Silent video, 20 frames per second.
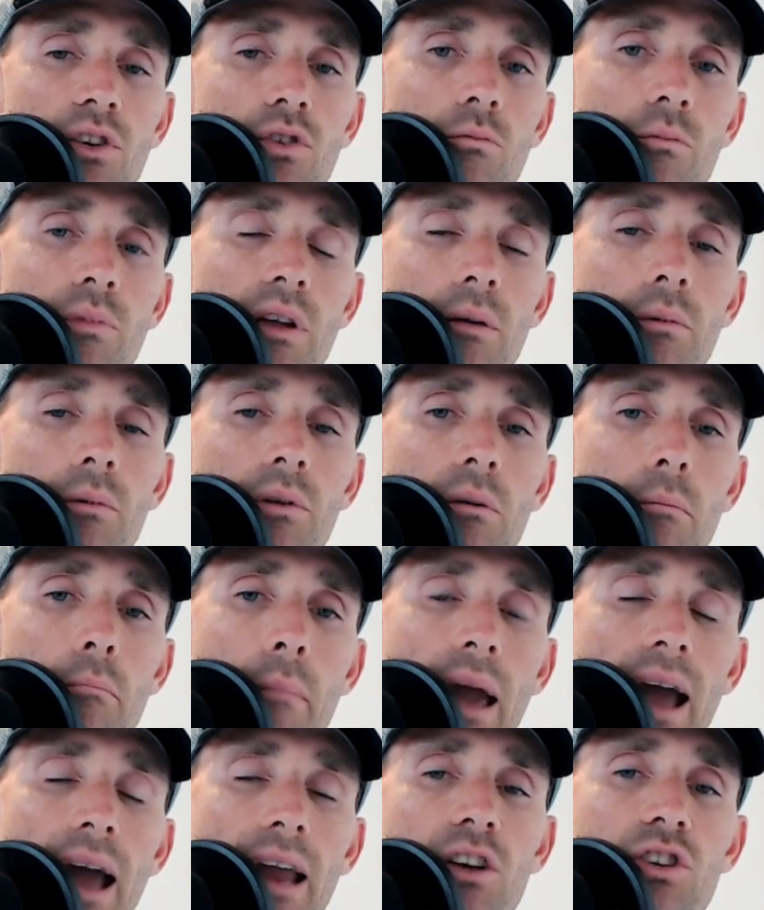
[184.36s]
in you being able to
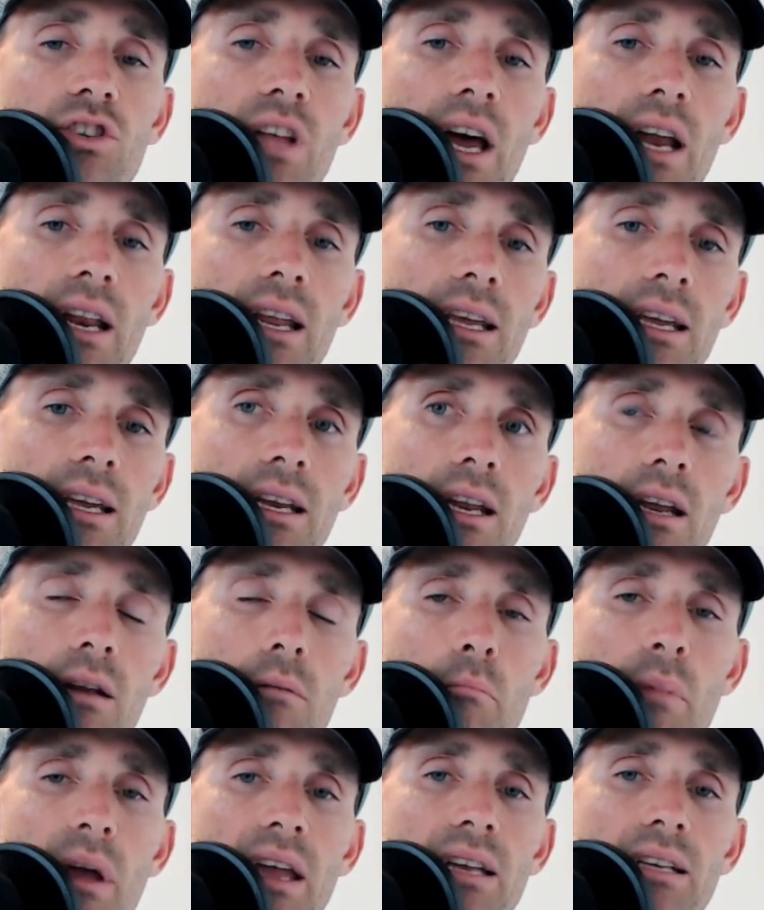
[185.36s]
manage that heat
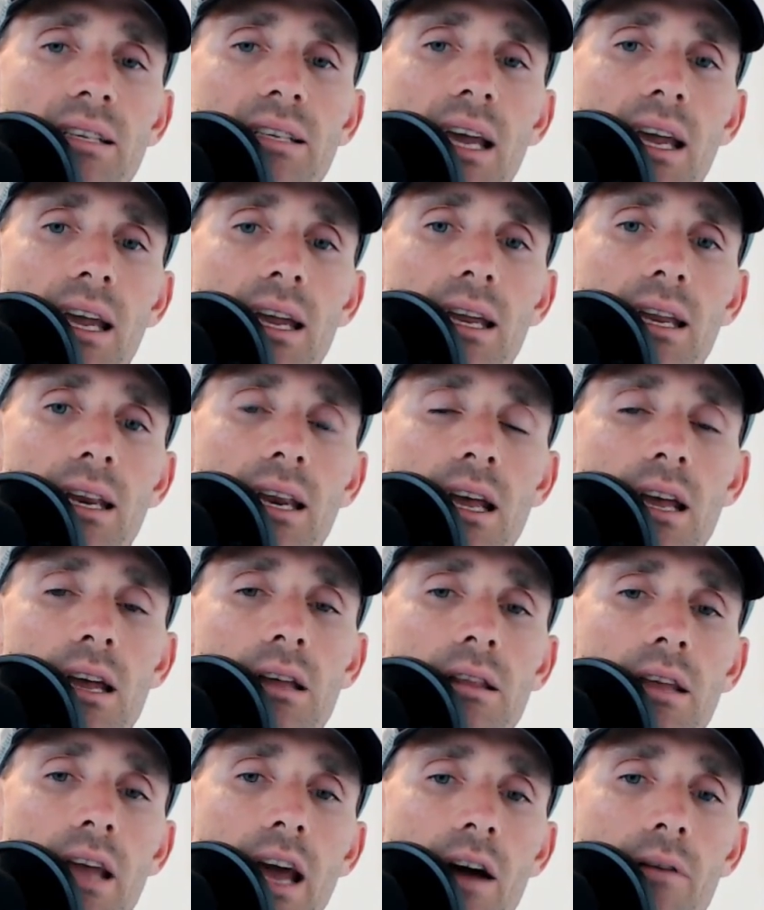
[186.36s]
and maintain
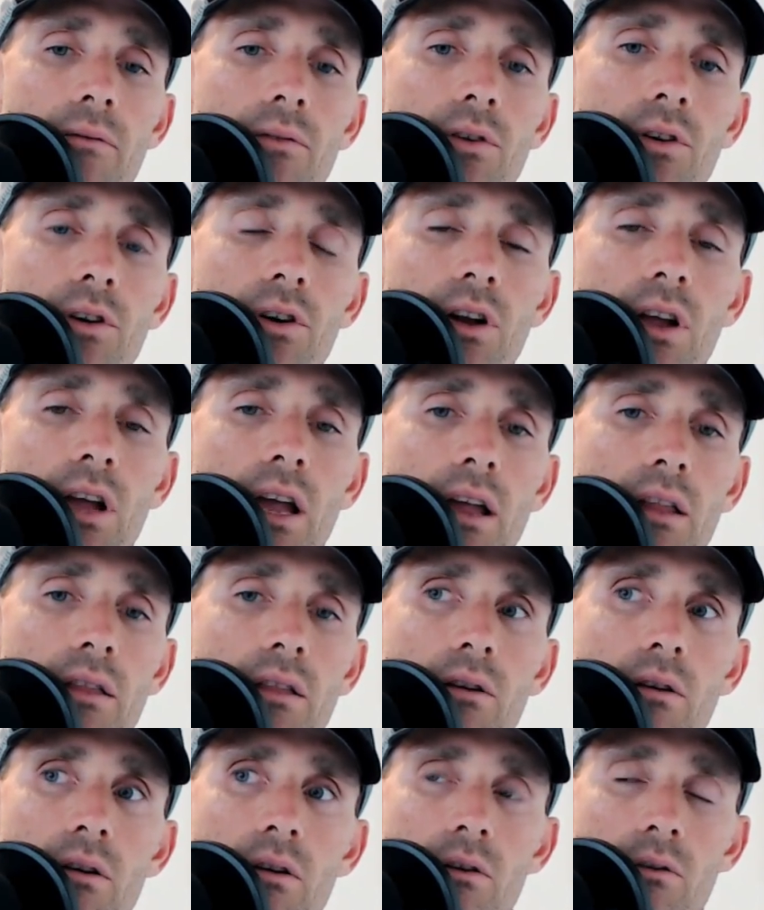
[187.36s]
the effort and
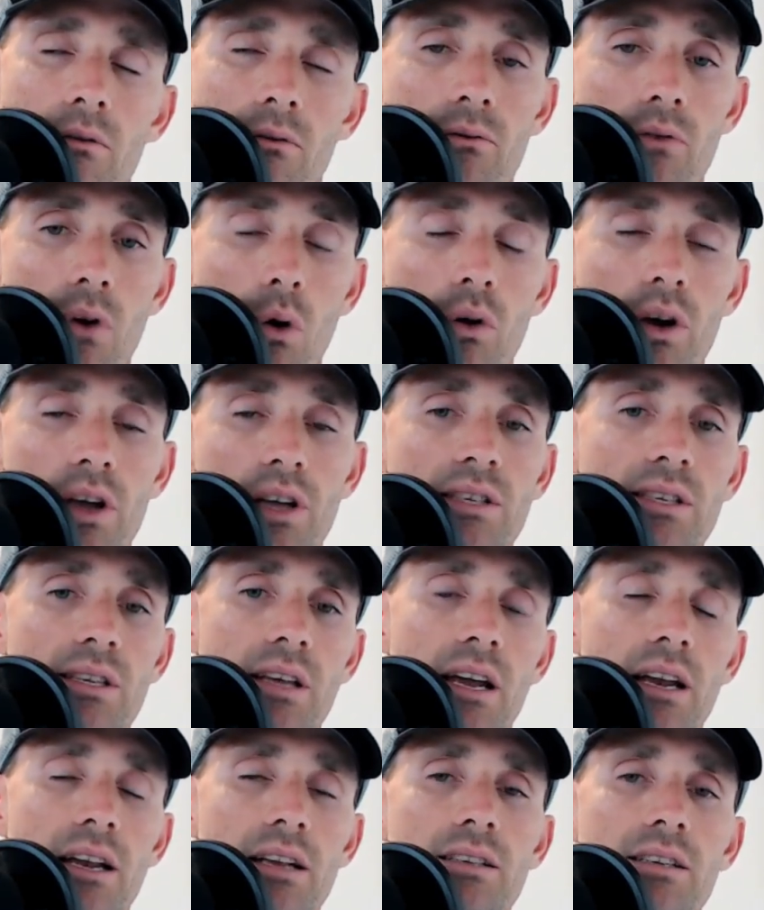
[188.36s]
the focus
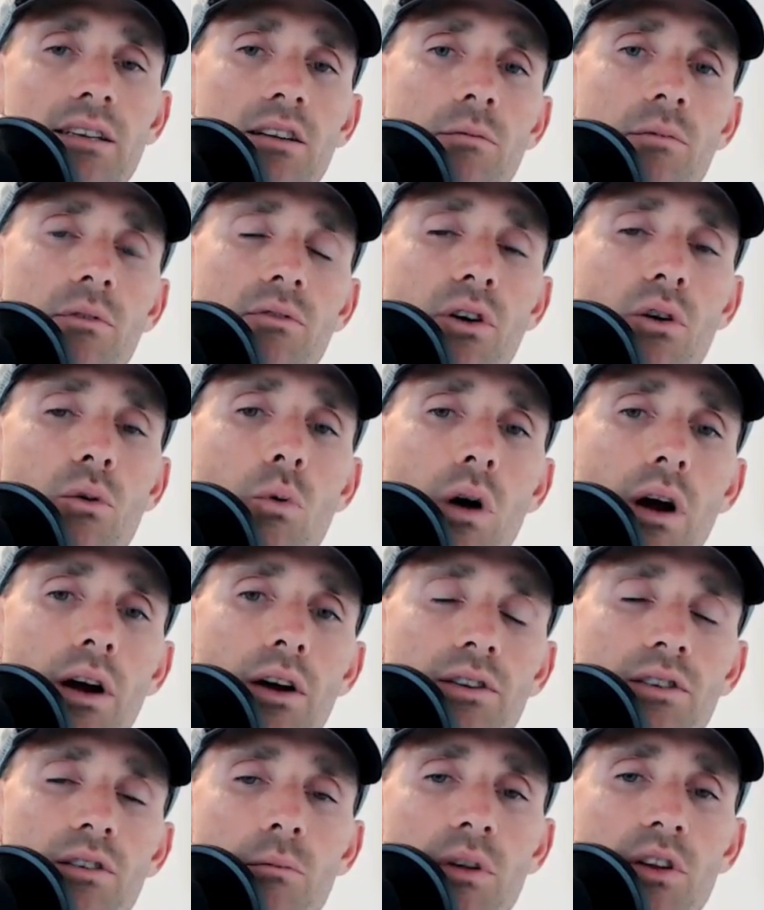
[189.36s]
that is going to be
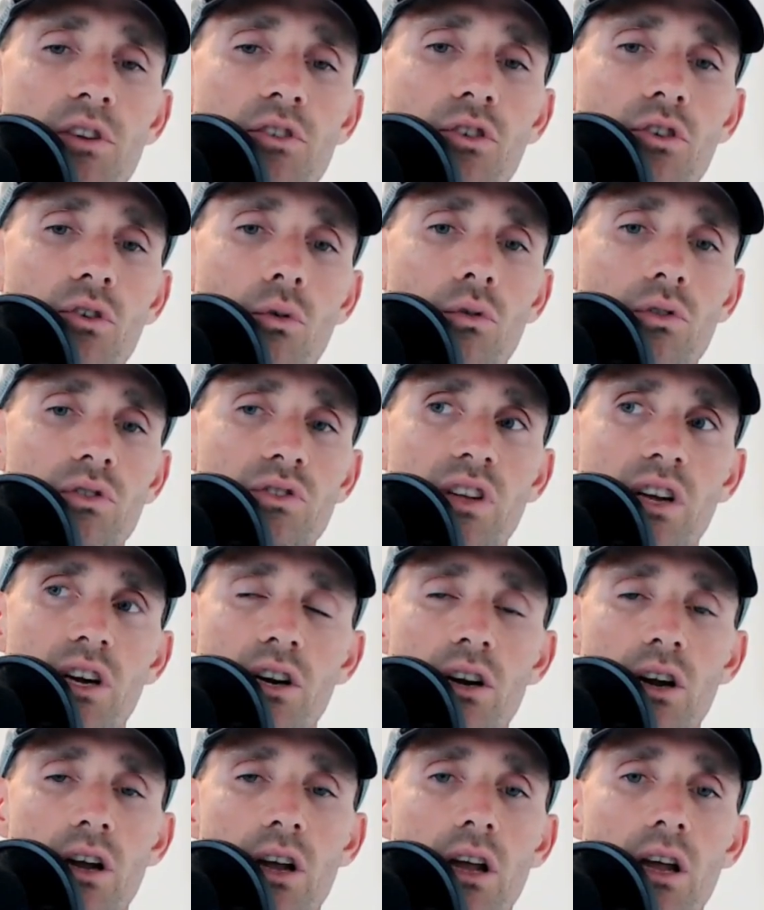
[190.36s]
required to meet your goals
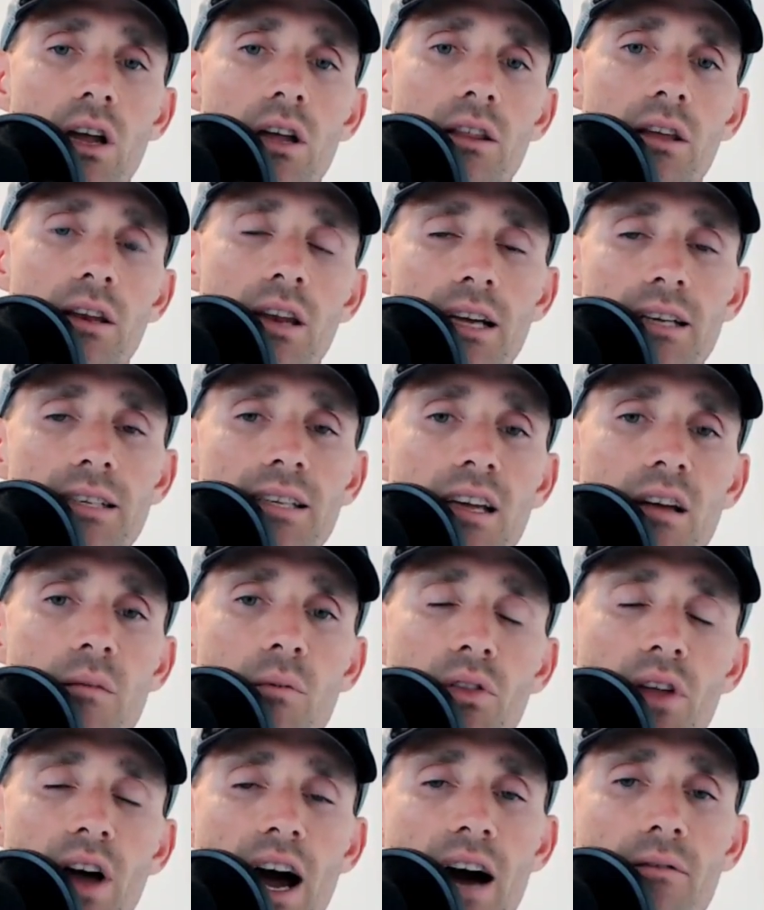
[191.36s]
there. The nice thing
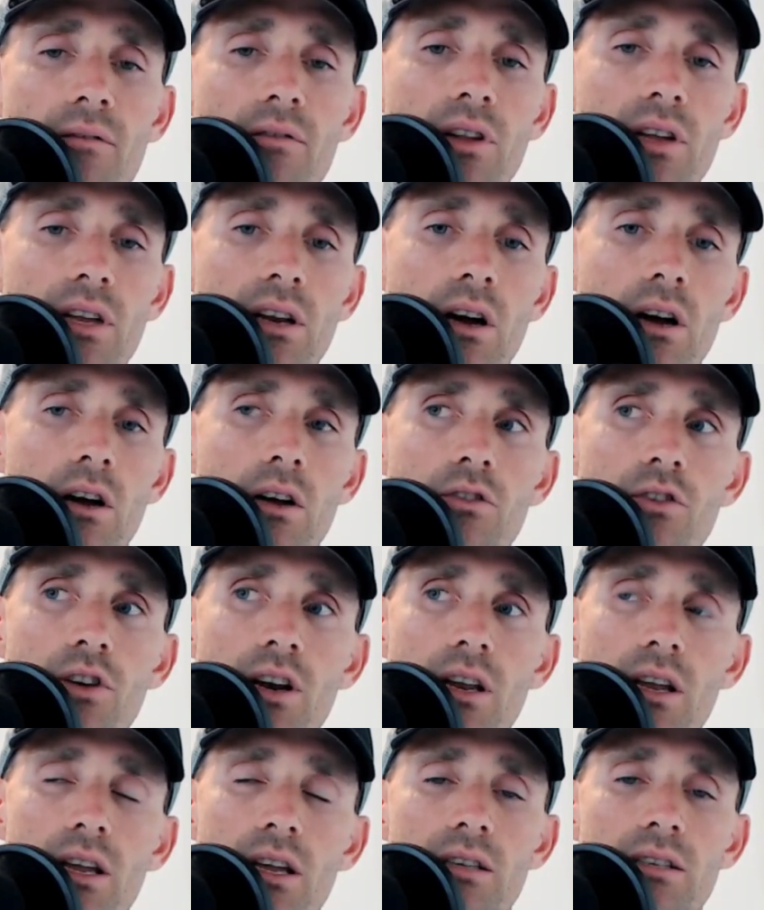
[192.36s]
about the Javelina
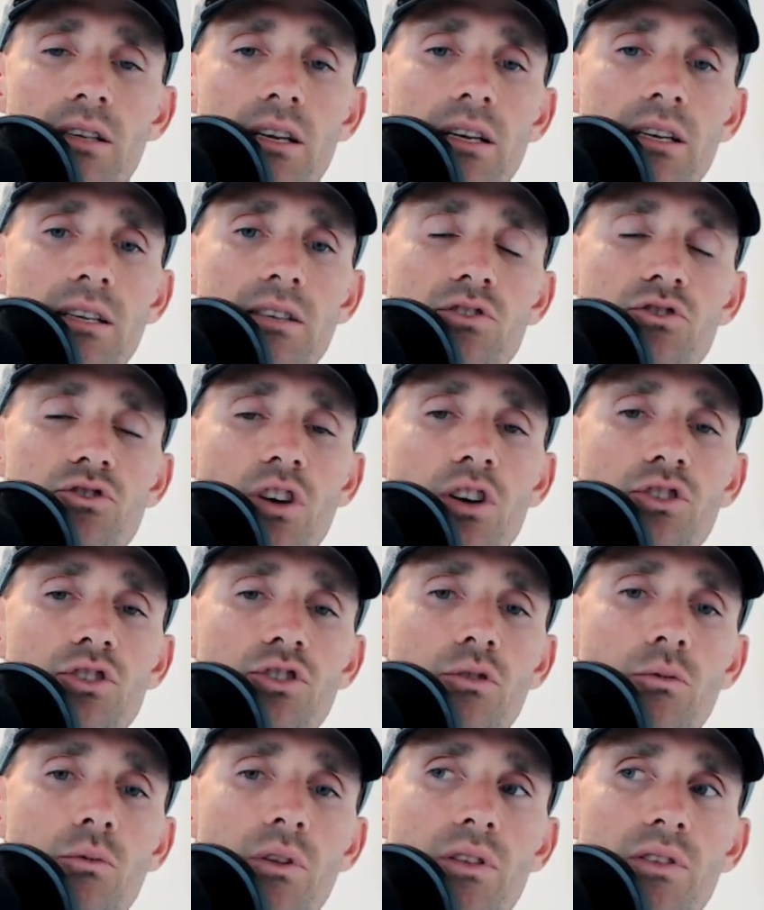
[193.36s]
100 is it is
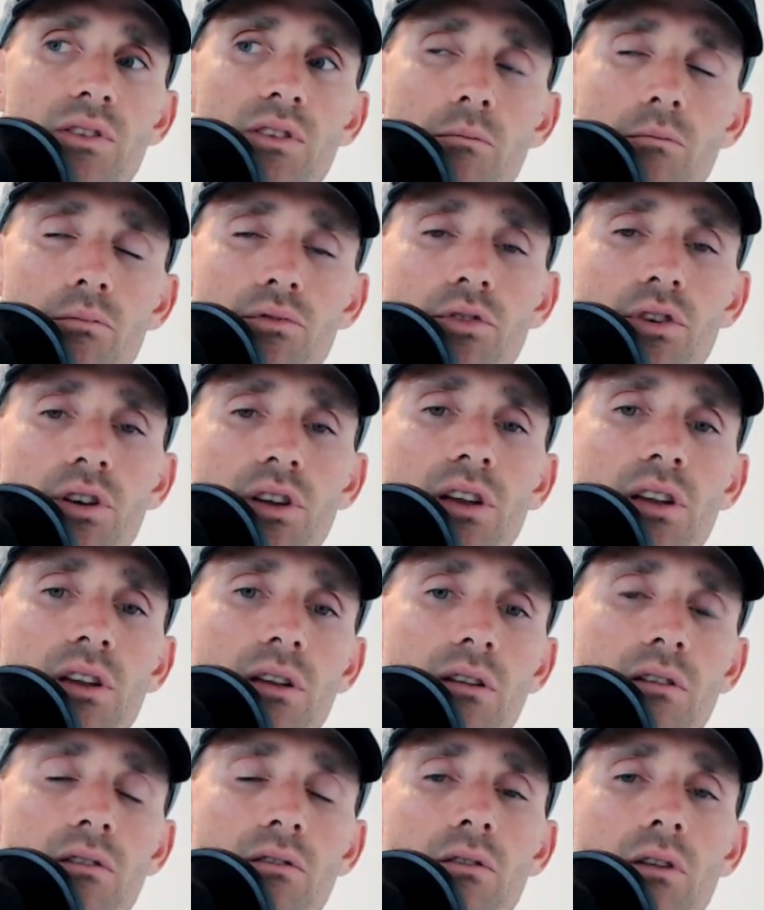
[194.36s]
structured with some
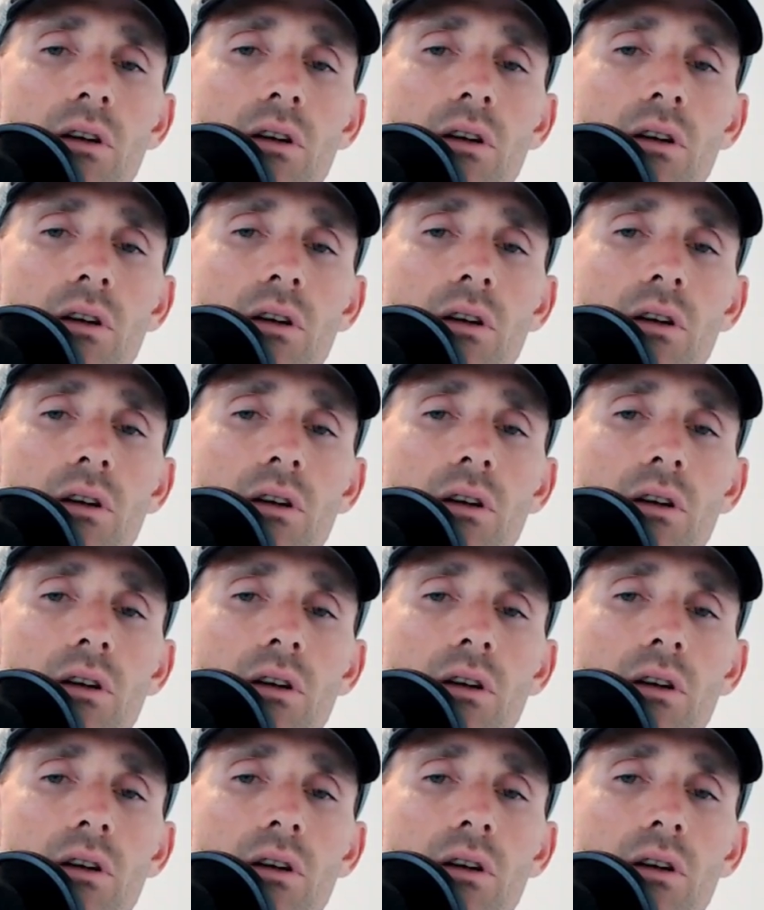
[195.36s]
pretty